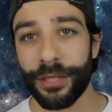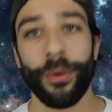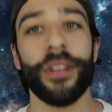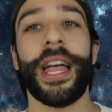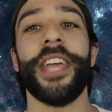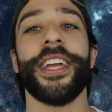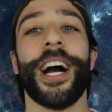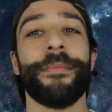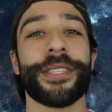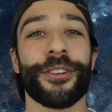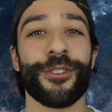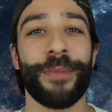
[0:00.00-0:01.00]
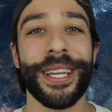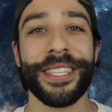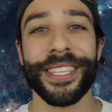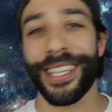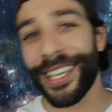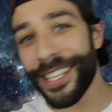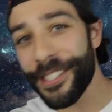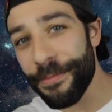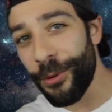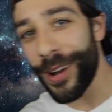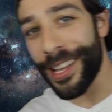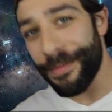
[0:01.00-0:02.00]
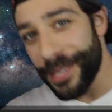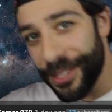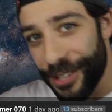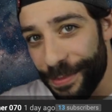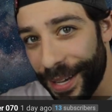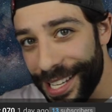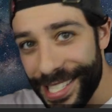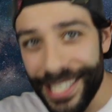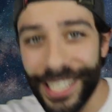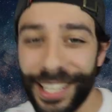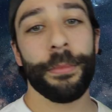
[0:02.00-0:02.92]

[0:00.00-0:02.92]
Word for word: Well, now you got Mr. Spicy. It's your boy, Mr. Spicy.